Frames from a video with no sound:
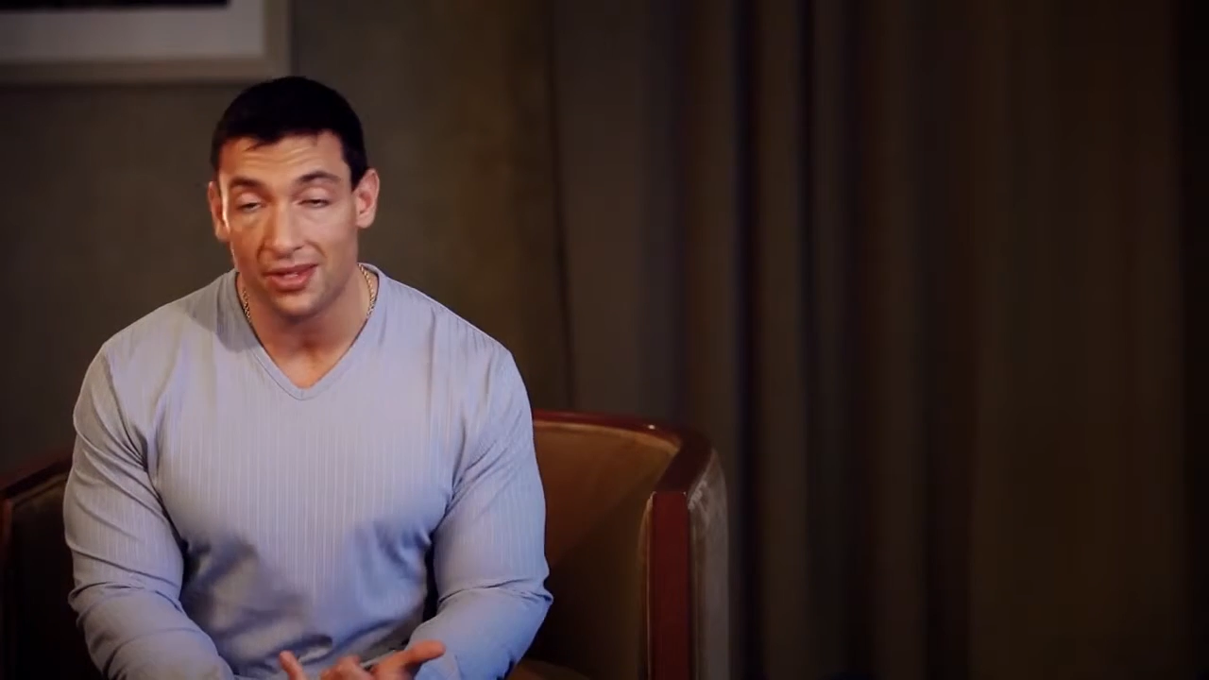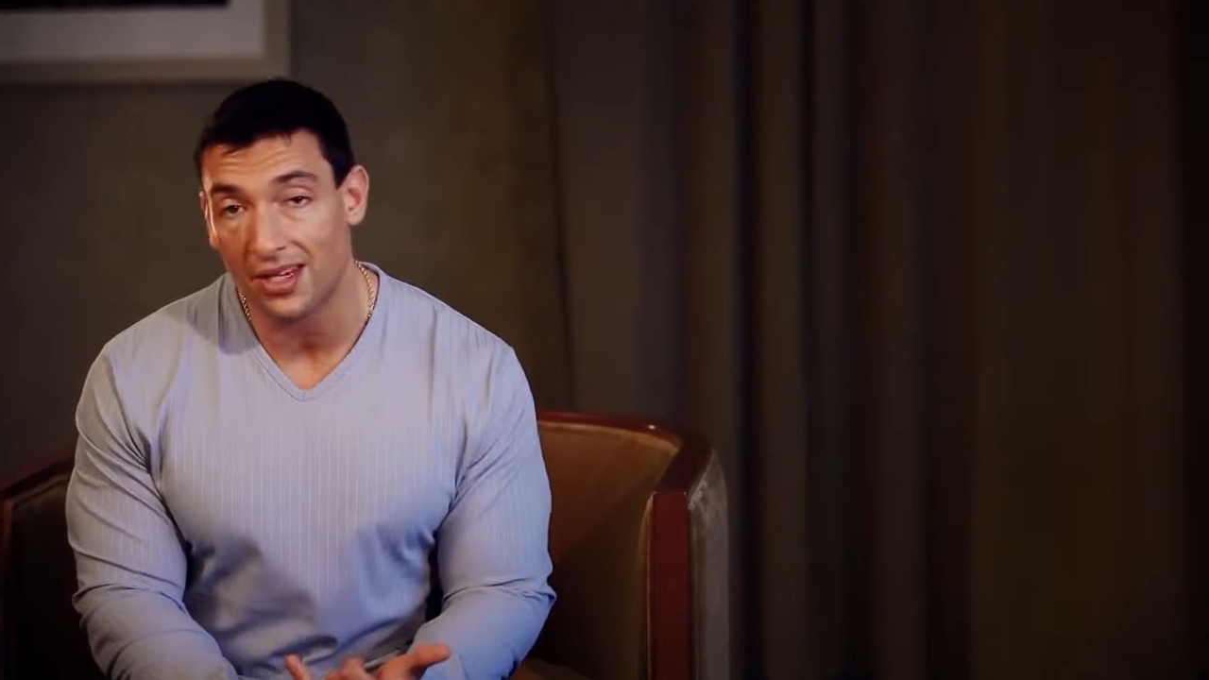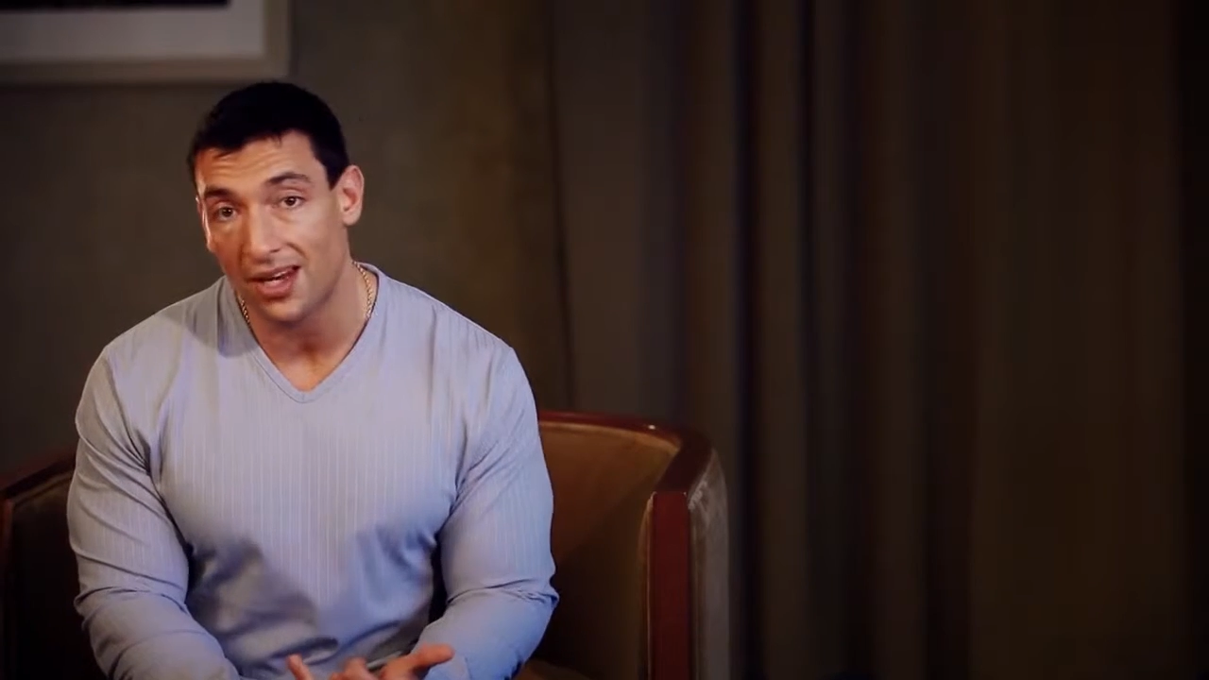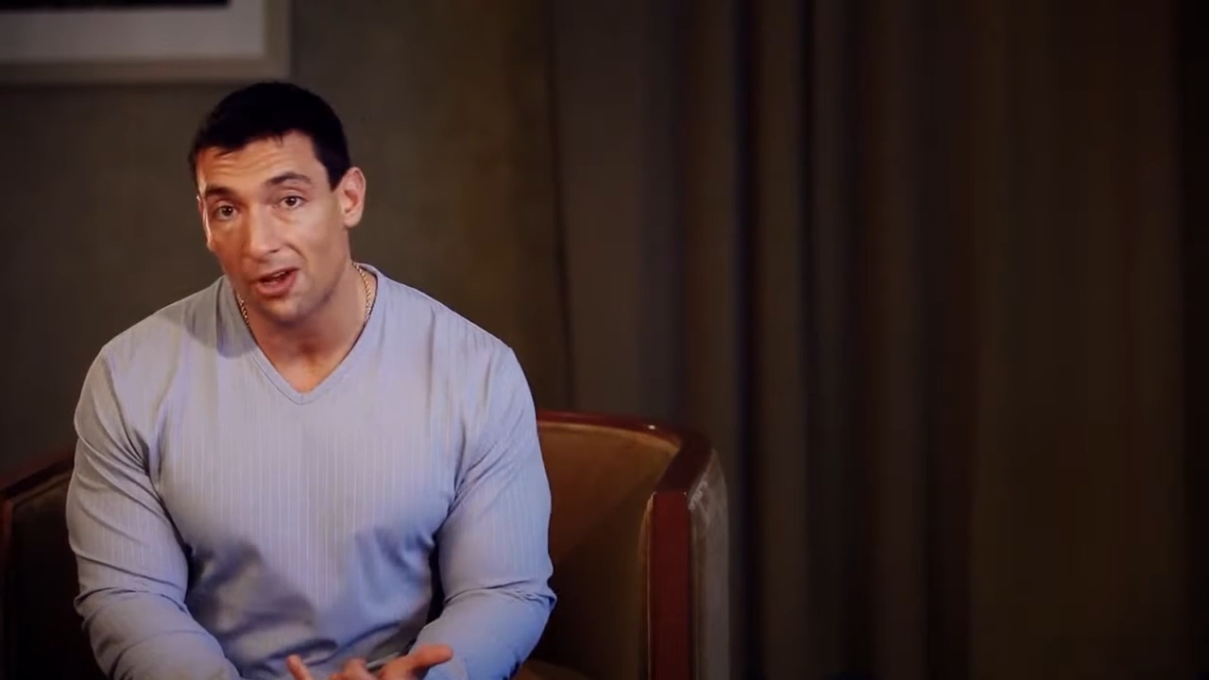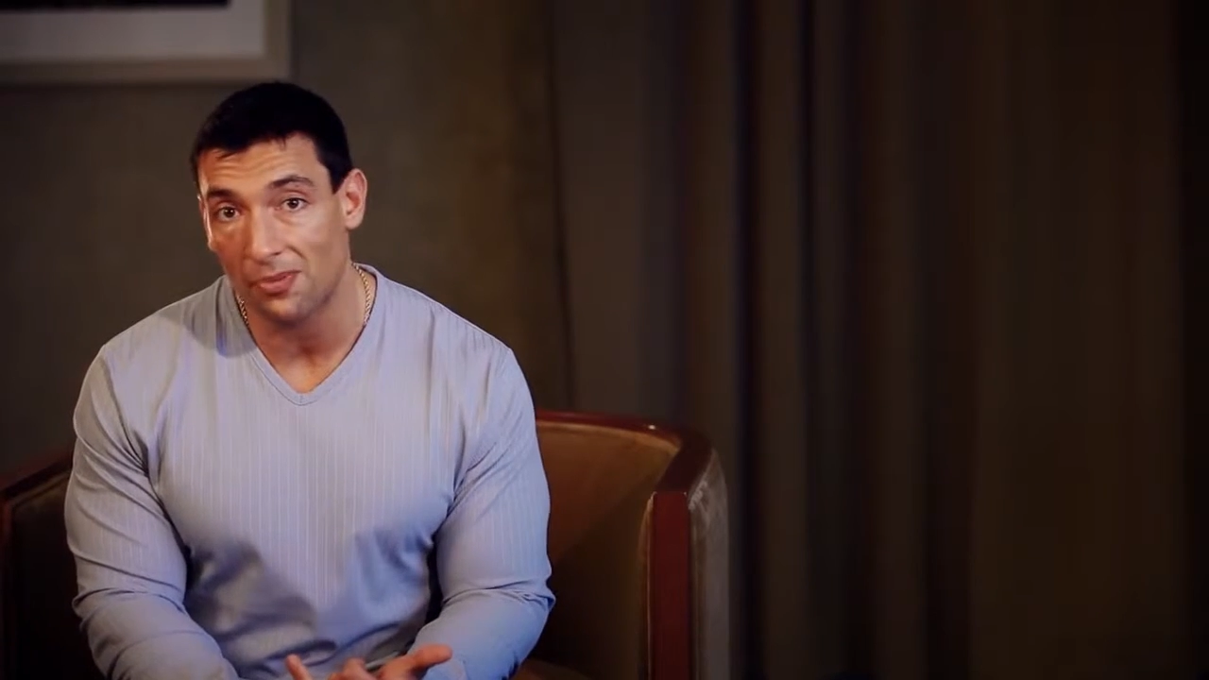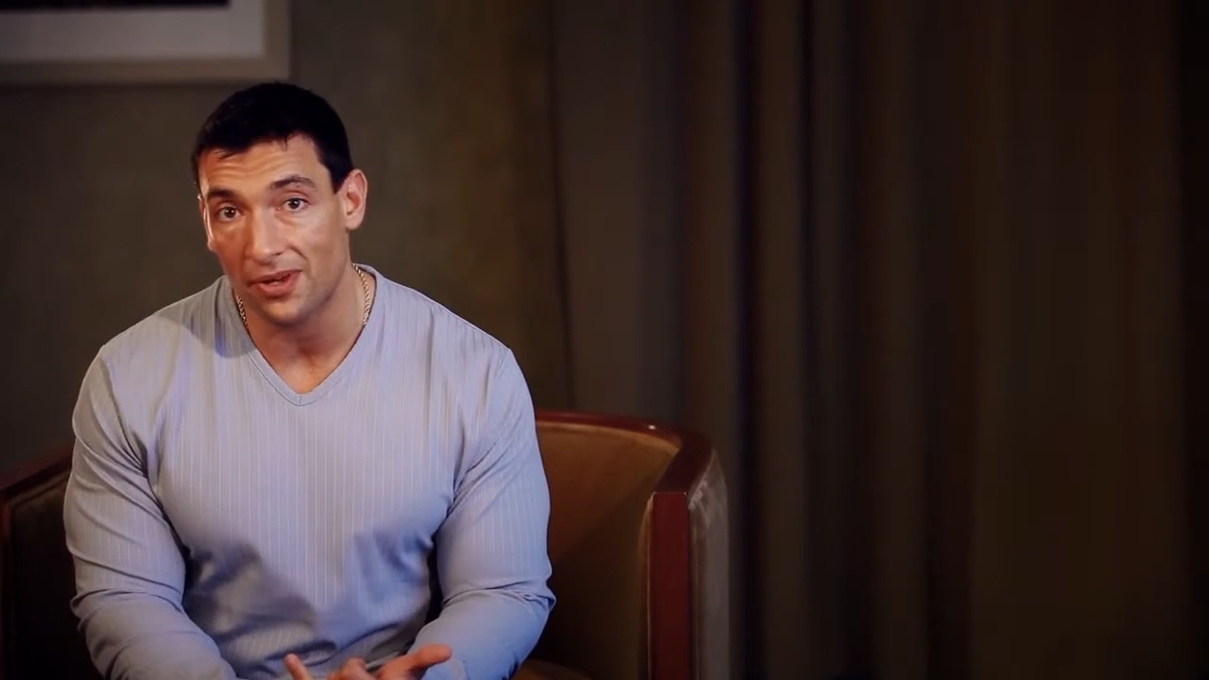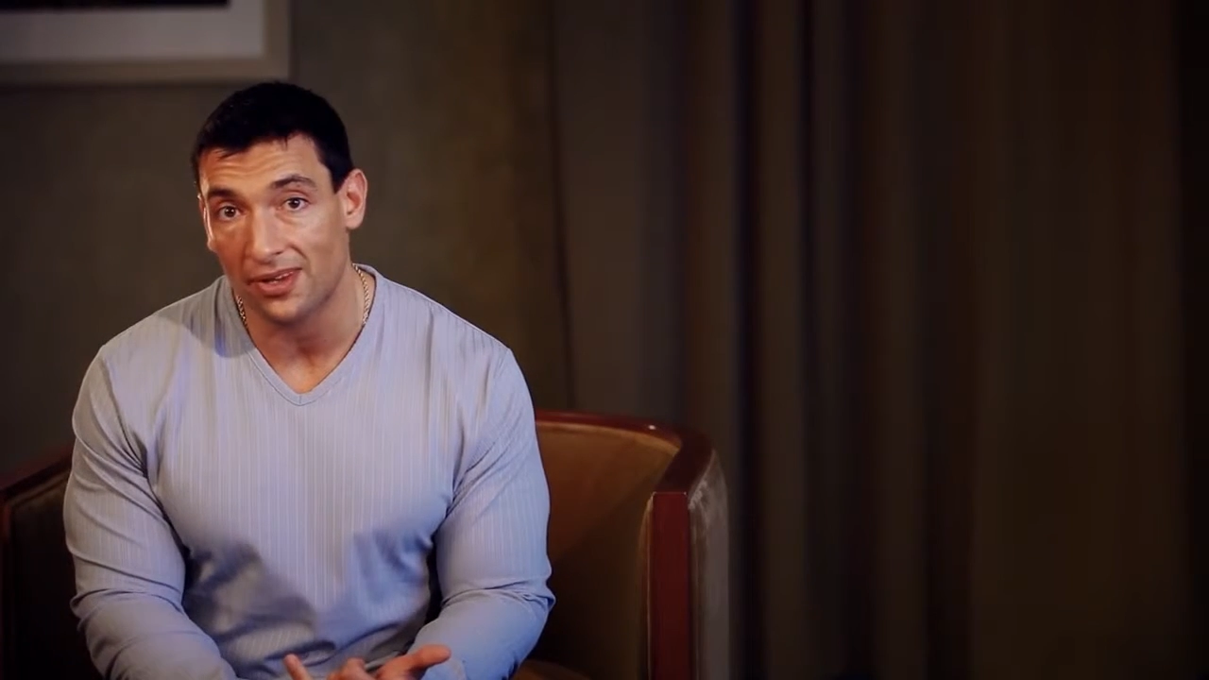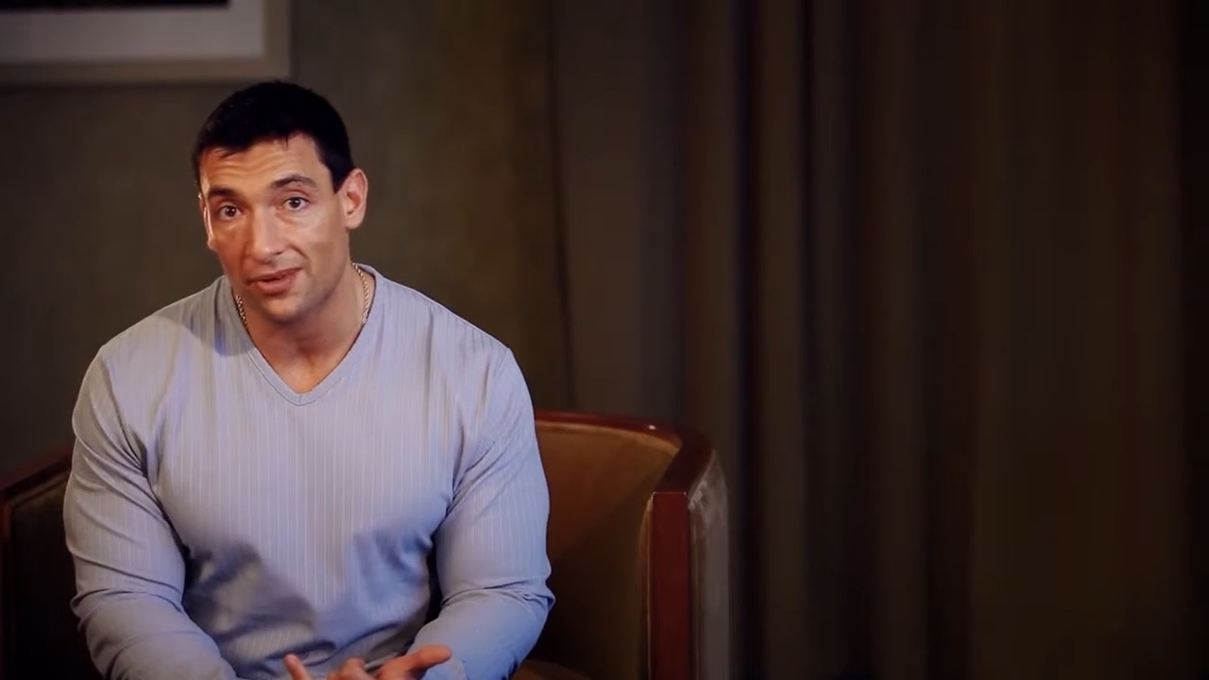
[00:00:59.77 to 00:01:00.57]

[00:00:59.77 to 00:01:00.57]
they could help with,